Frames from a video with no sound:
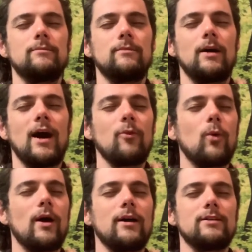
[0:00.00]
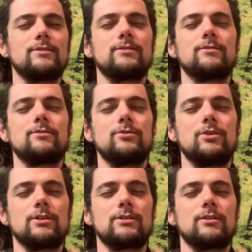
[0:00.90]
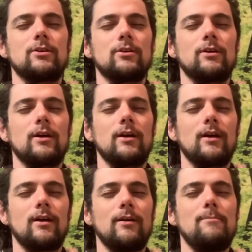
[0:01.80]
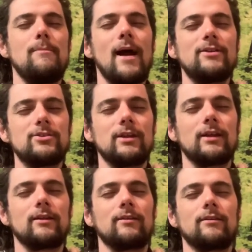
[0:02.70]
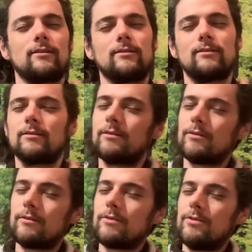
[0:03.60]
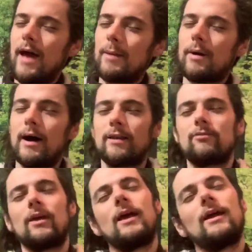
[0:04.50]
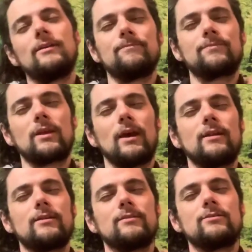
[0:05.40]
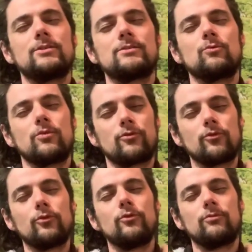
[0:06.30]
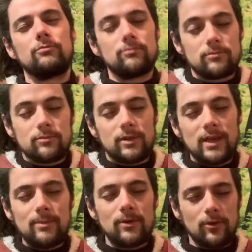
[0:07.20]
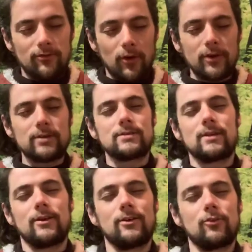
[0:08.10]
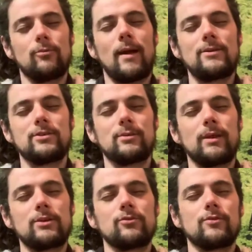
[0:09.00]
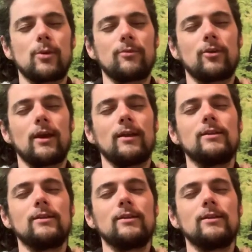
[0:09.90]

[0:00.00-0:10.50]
Otherwise, just imagining that part of the head, and just through keeping your focus there in your imagined picture at the top of your head,